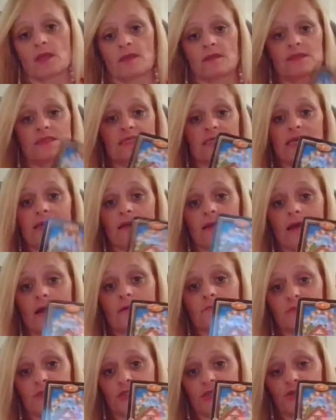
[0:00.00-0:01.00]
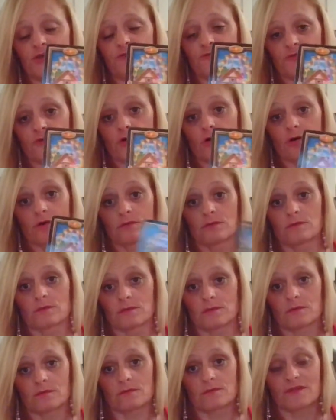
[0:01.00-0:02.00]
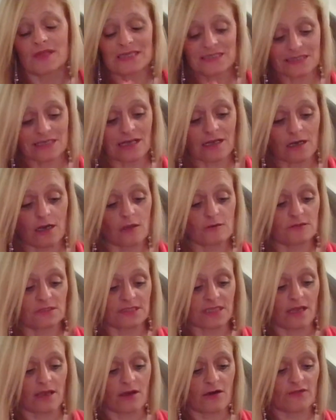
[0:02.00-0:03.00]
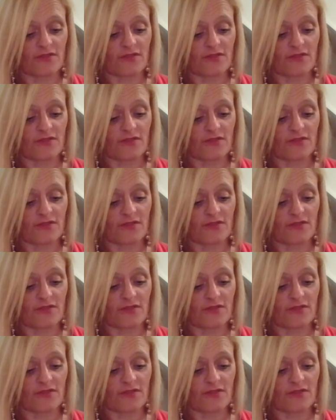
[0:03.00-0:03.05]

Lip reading: the Ten of Cups that you've got. That's how close they are.